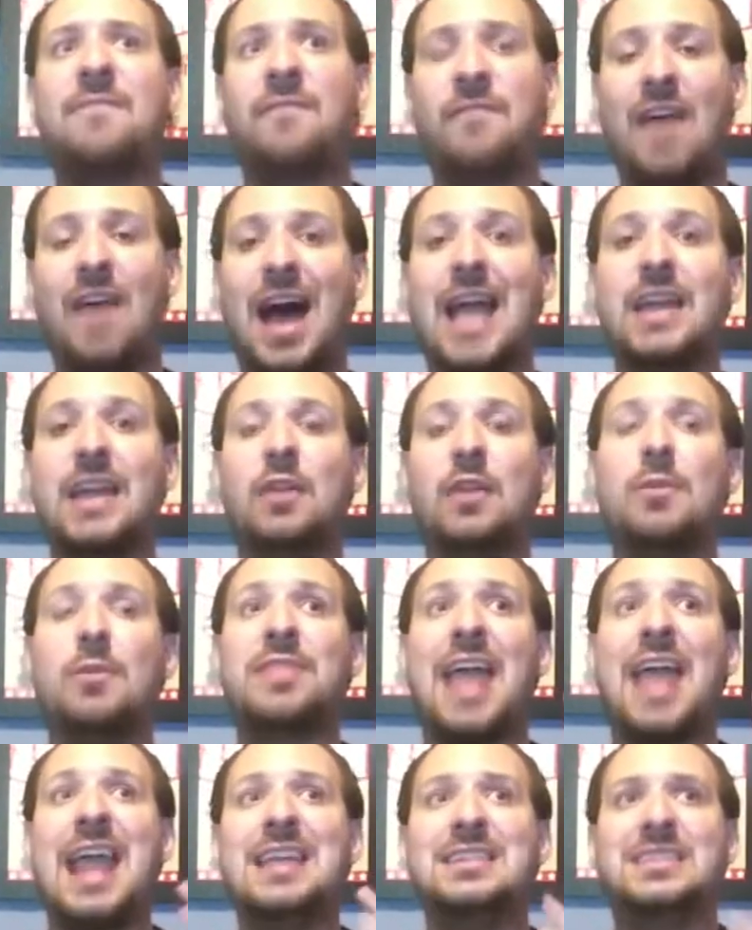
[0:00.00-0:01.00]
fight with
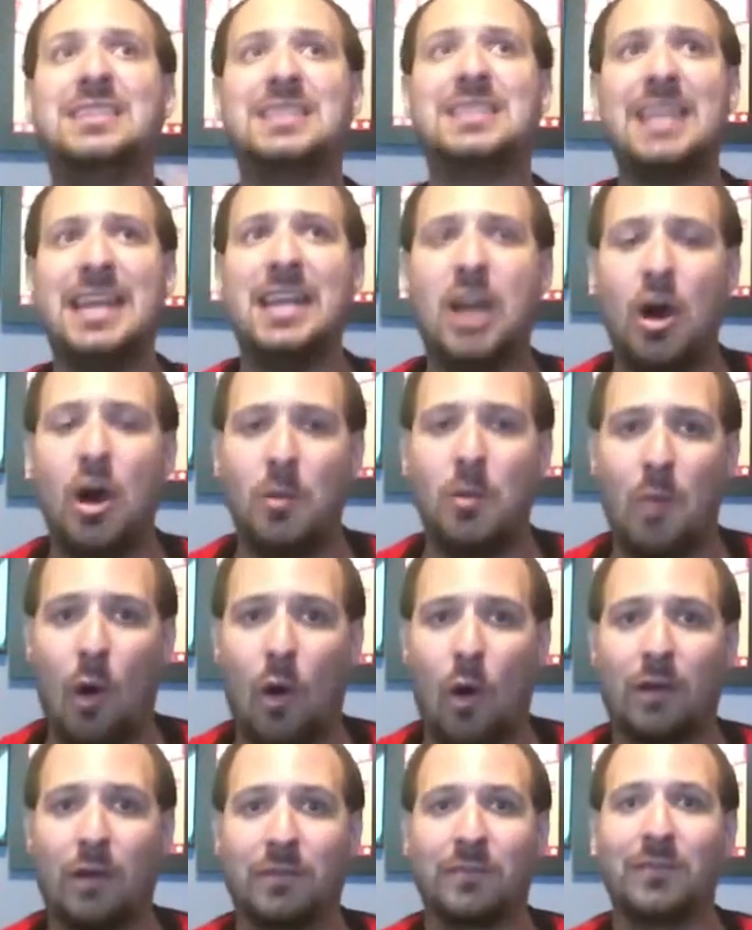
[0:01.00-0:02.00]
a
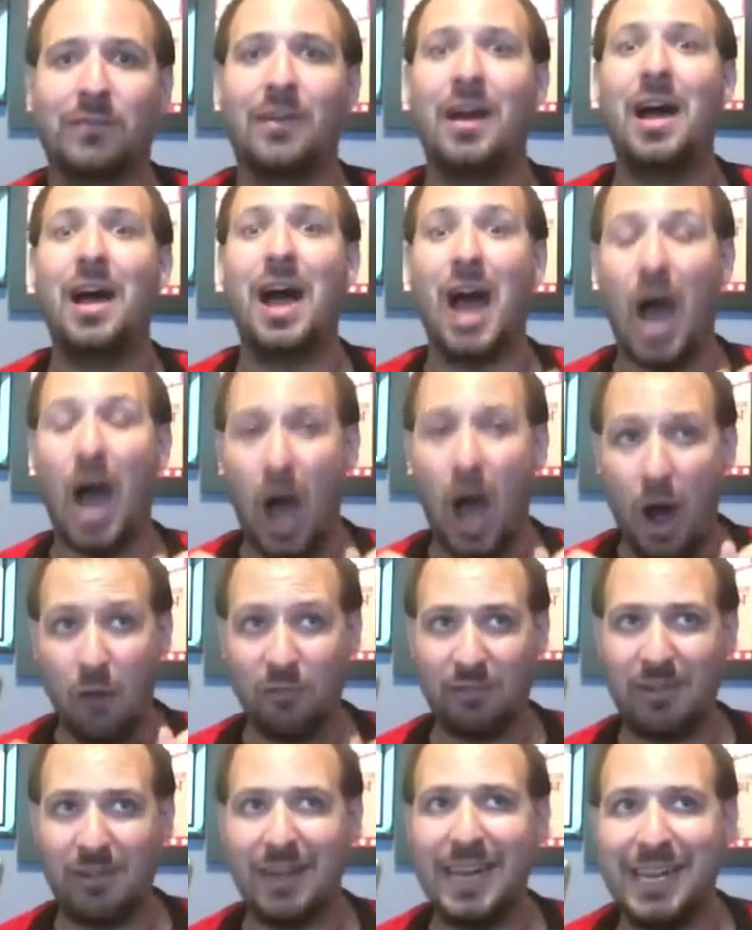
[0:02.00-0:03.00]
xenomorph. A
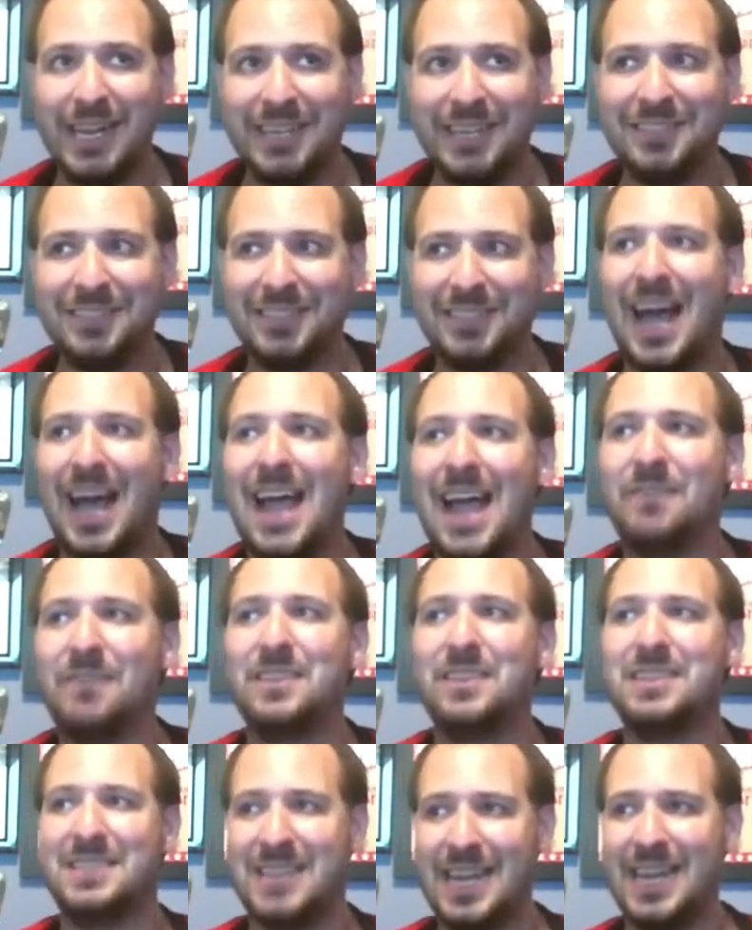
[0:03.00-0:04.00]
real-life
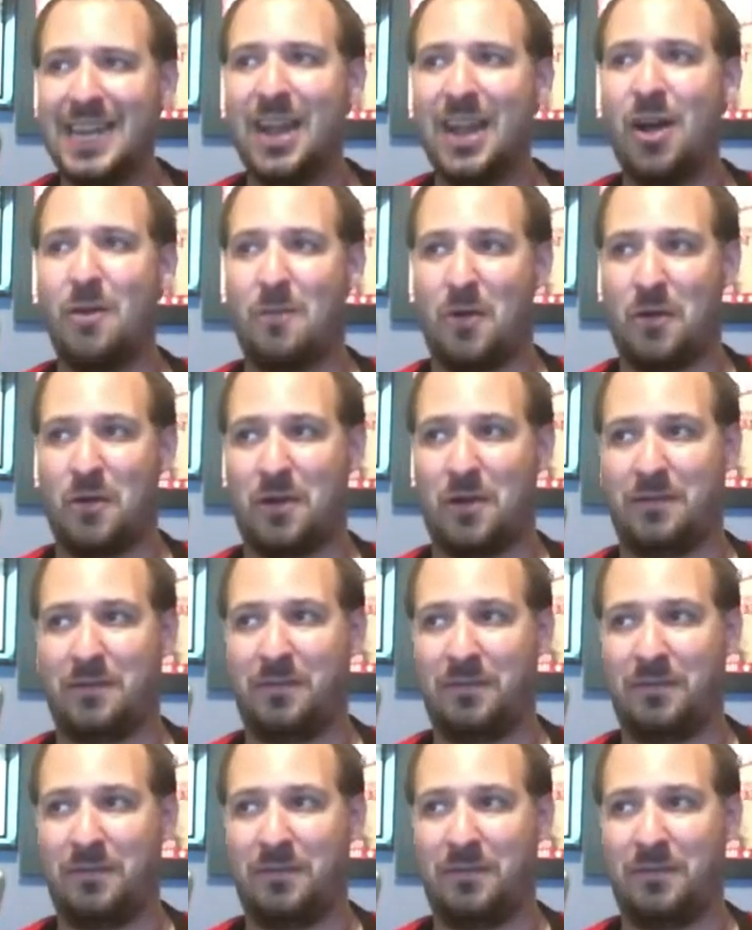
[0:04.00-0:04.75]
Xenomorph.